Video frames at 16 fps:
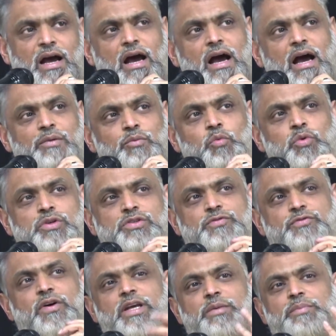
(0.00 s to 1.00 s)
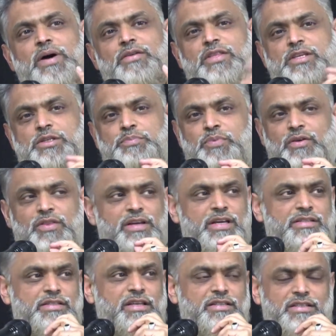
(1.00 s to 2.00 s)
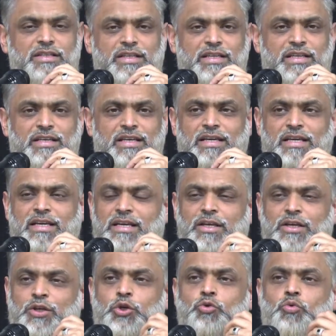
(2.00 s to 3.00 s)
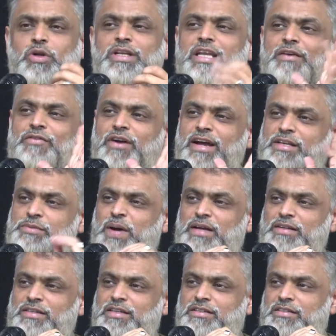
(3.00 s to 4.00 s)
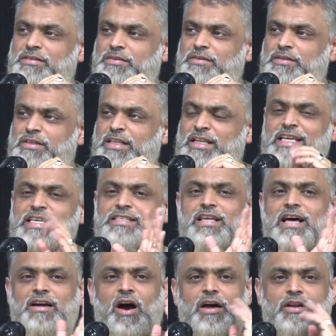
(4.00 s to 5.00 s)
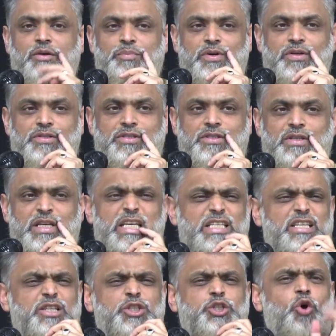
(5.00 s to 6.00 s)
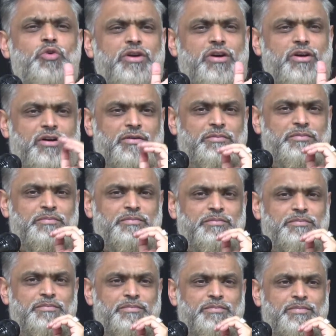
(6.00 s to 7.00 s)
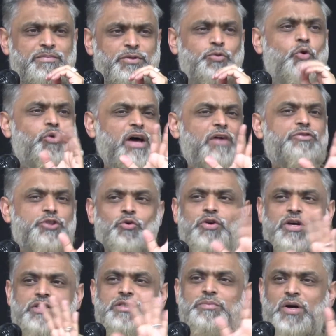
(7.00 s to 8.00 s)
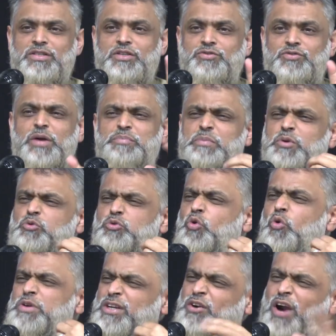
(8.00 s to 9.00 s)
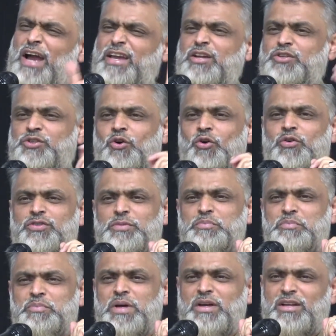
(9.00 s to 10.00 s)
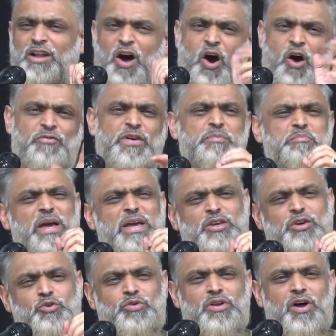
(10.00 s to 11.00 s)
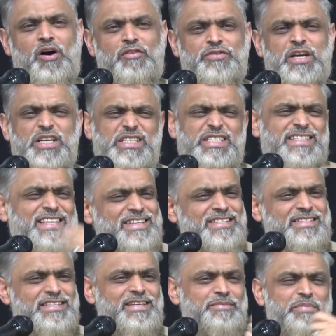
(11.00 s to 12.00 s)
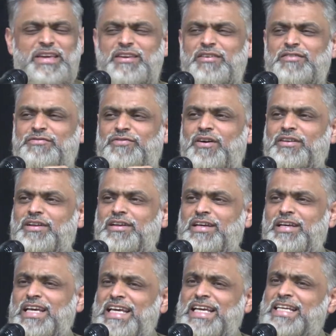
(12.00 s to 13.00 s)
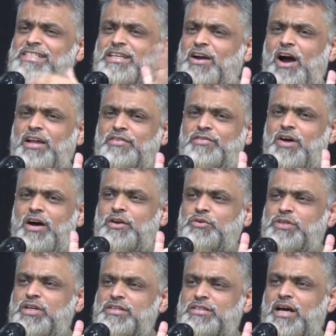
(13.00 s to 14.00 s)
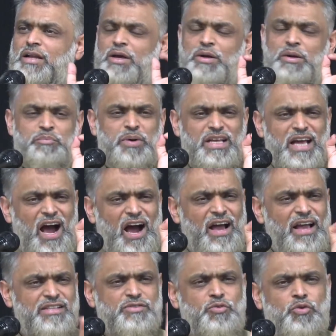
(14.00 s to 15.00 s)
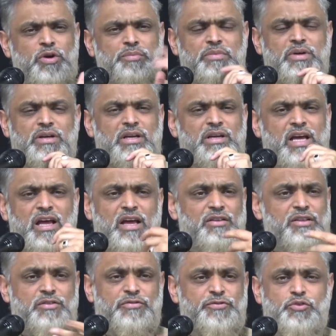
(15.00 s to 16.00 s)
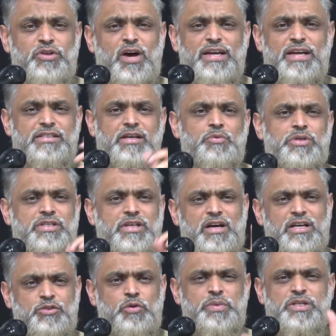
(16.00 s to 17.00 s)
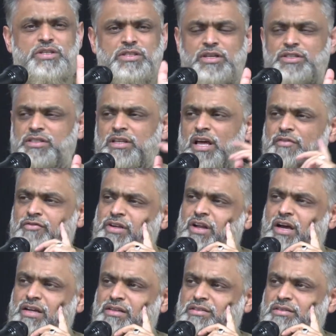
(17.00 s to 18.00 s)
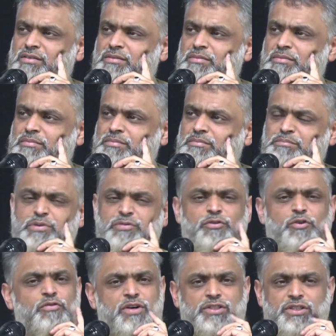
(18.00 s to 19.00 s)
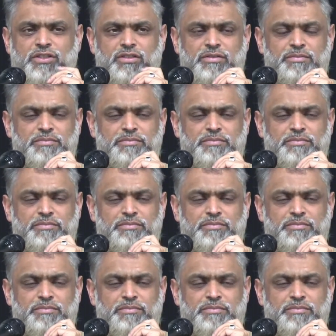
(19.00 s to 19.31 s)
And what was funny about this brother is that you would never expect it, that he's that kind of person. He's a joker. You all have jokers amongst us, right? People who's always cracking jokes and laughing, making you laugh, teasing, making fun. He's the kind of guy who does that. But I saw him, the few nights I was there, I saw him in sajda every night before Fajr.